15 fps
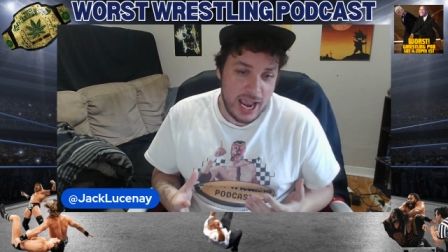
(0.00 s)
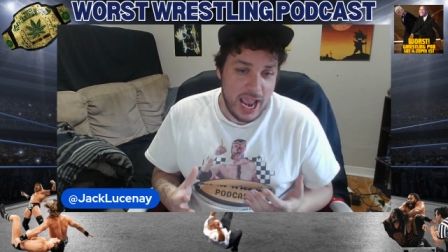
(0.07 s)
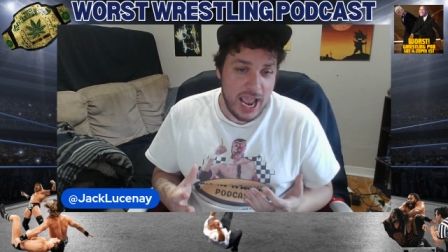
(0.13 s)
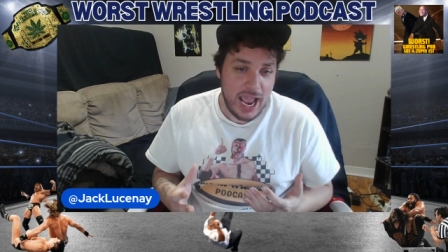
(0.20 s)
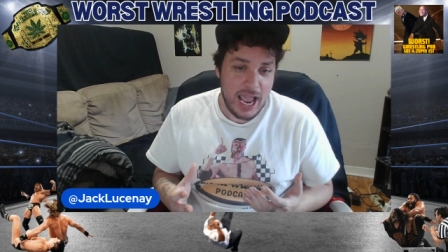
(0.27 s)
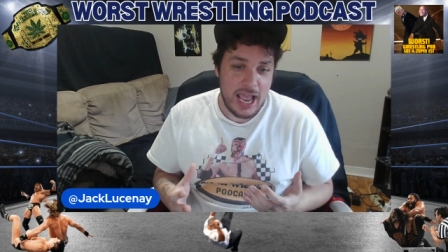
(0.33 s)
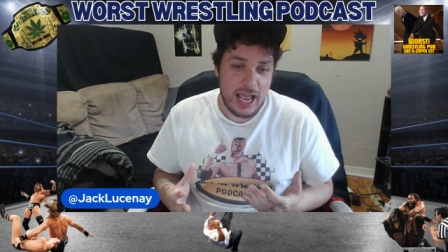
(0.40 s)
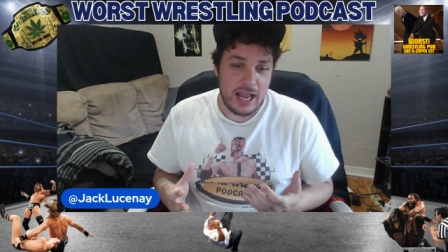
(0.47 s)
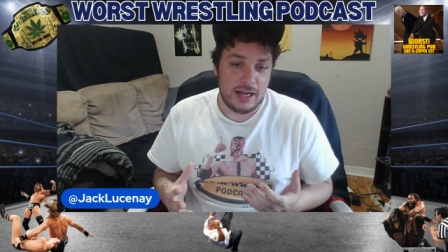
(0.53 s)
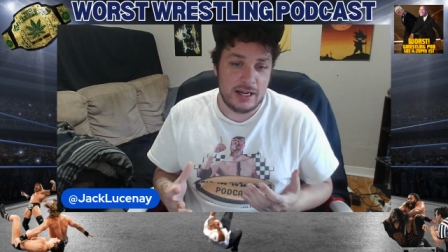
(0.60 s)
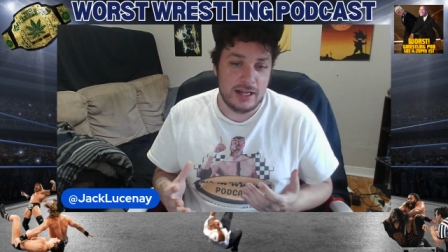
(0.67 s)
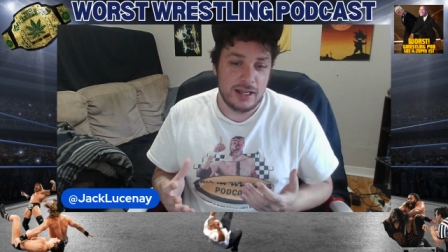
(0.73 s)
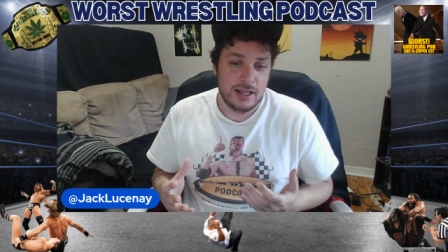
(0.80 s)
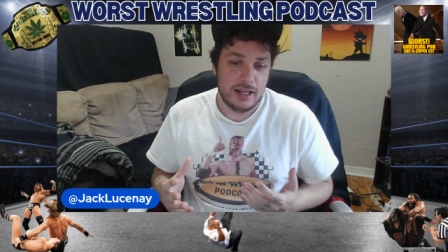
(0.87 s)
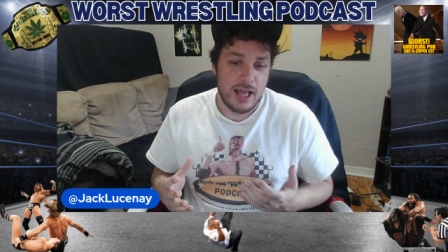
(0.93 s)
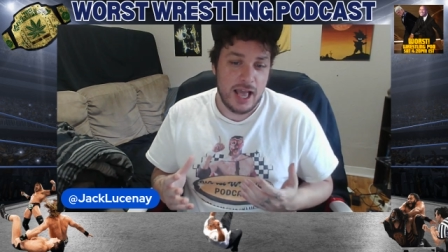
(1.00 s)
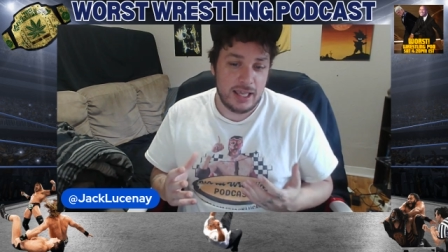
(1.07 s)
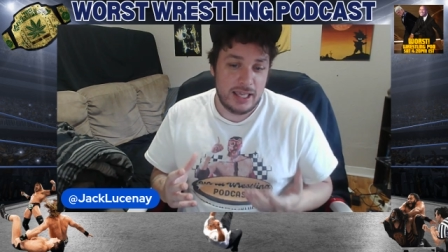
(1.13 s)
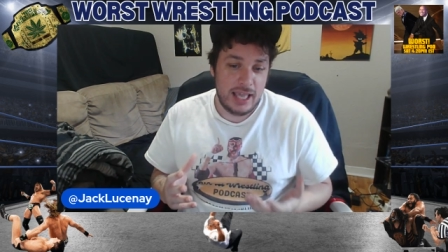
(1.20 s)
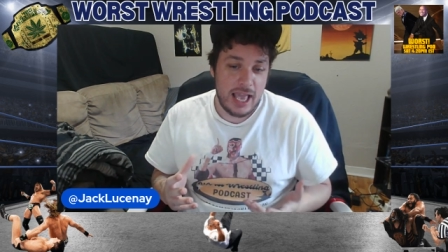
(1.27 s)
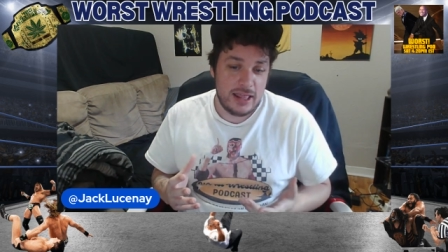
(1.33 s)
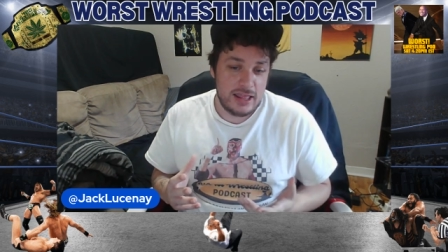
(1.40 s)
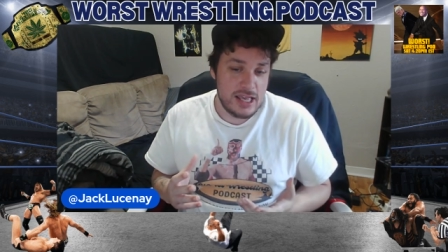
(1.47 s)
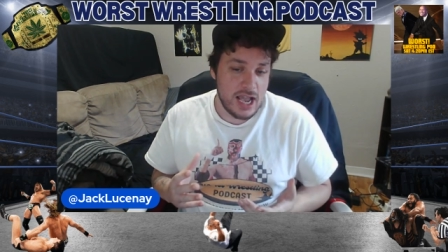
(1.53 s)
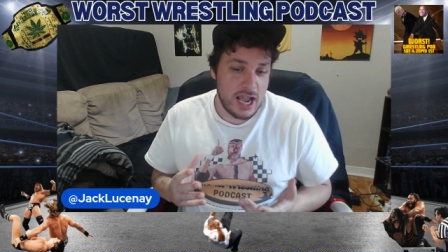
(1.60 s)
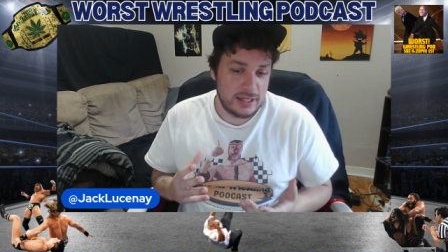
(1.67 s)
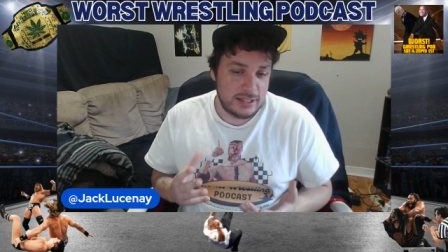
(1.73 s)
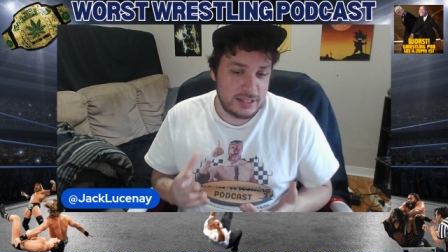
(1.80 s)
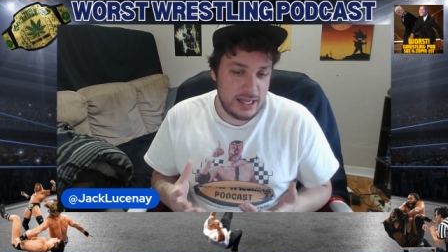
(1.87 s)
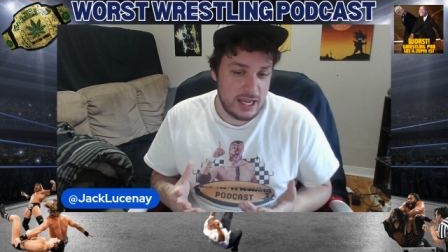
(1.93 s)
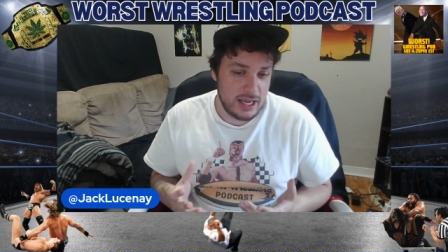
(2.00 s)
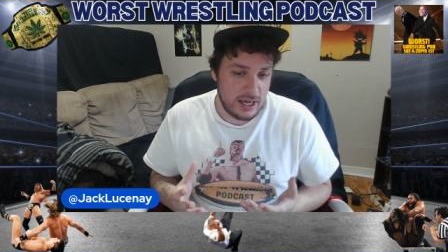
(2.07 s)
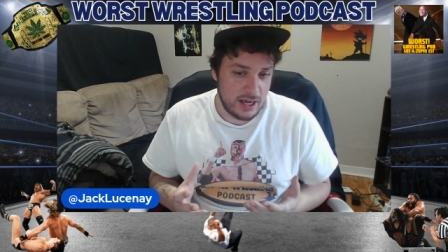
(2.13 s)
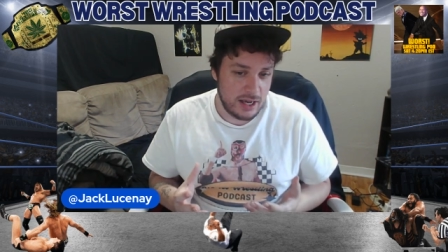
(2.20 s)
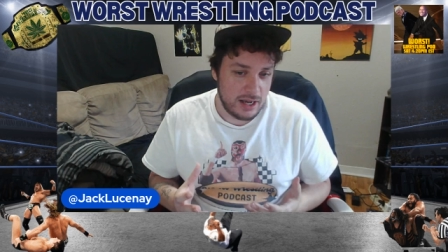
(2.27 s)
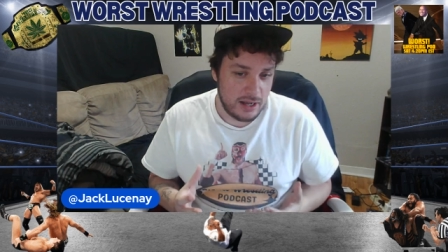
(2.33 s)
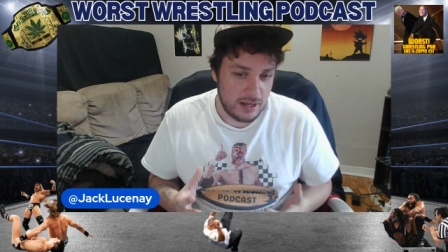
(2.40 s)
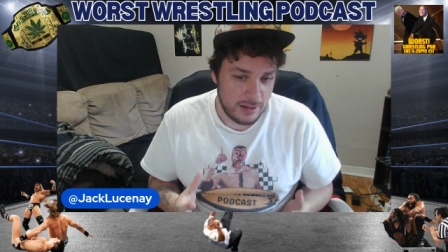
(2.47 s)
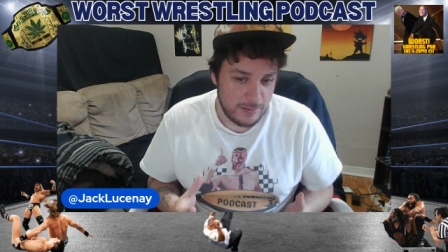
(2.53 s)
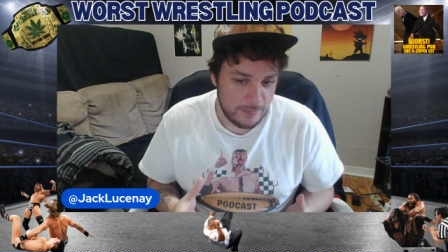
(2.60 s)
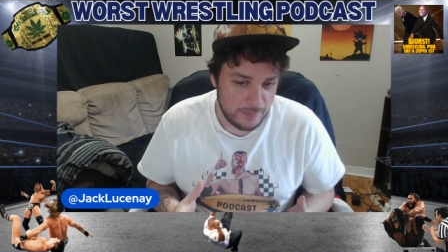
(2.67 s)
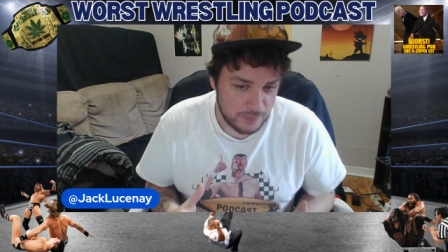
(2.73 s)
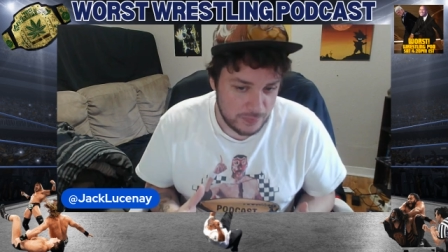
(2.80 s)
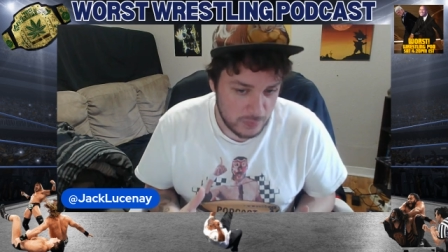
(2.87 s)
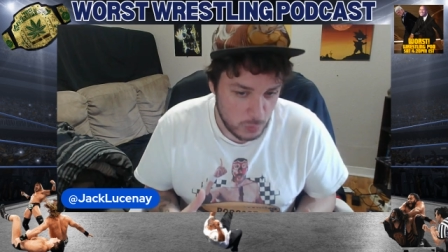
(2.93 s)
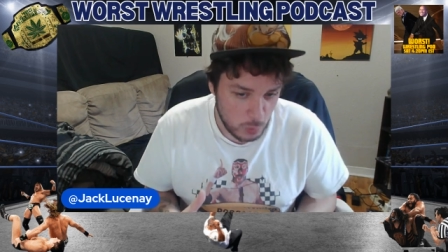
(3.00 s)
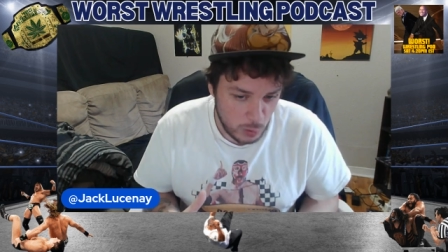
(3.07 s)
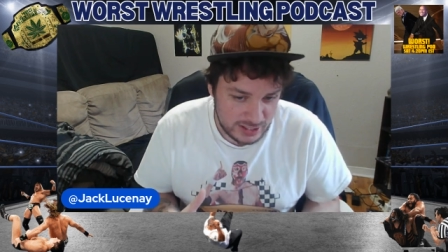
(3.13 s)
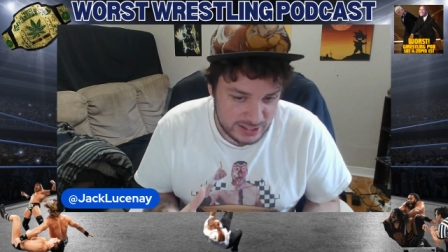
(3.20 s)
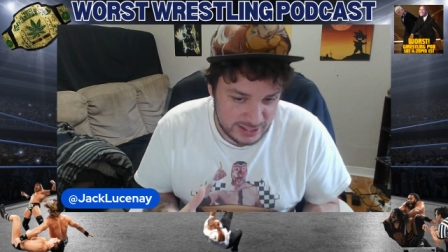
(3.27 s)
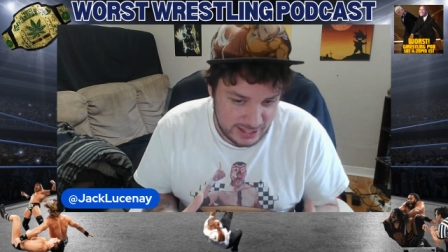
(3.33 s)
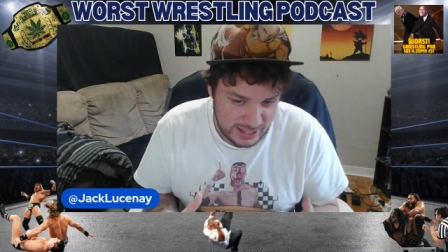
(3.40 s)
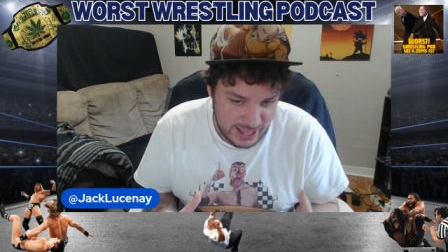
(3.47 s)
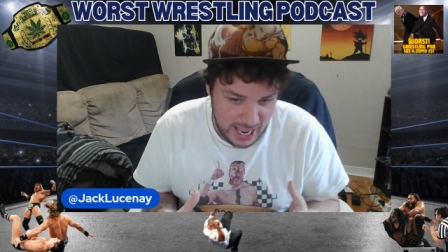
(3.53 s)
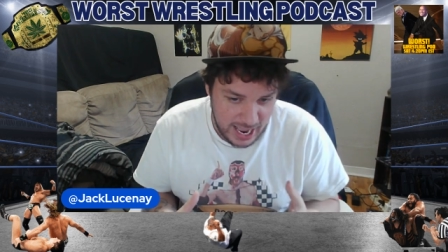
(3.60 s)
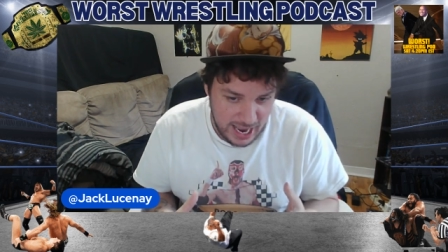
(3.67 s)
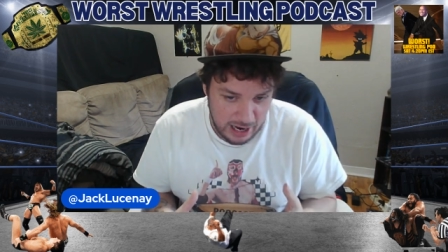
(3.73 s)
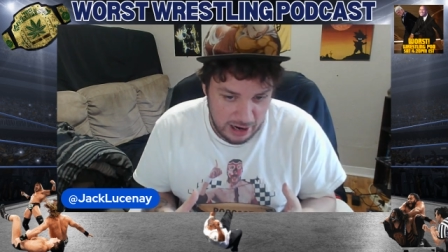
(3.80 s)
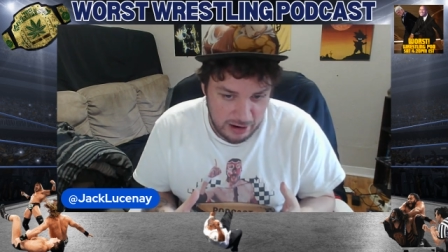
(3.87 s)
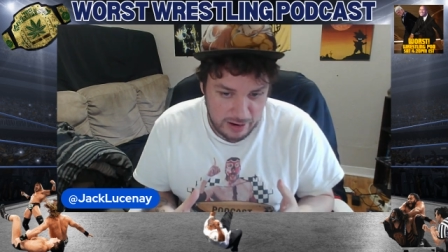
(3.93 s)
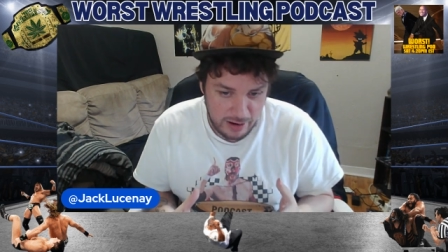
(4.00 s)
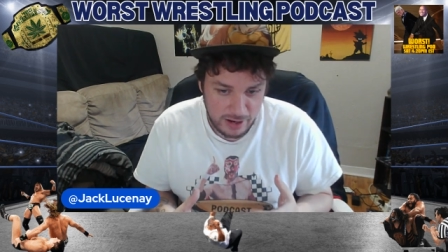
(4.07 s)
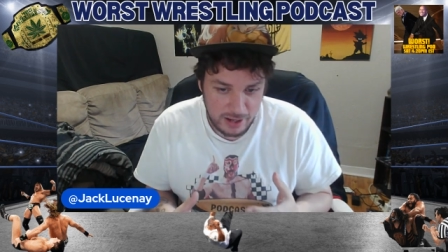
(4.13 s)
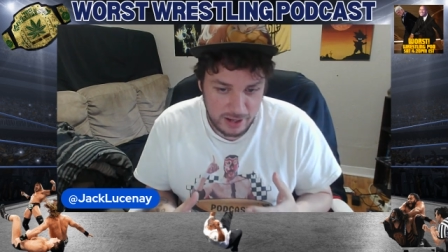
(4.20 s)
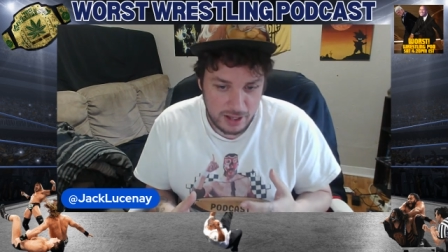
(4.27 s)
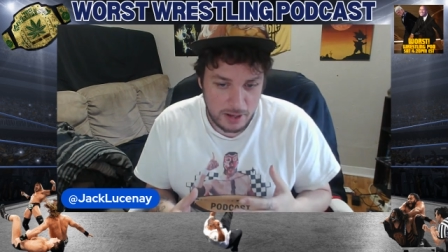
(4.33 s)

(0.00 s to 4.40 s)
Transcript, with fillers: And again, the idea was there,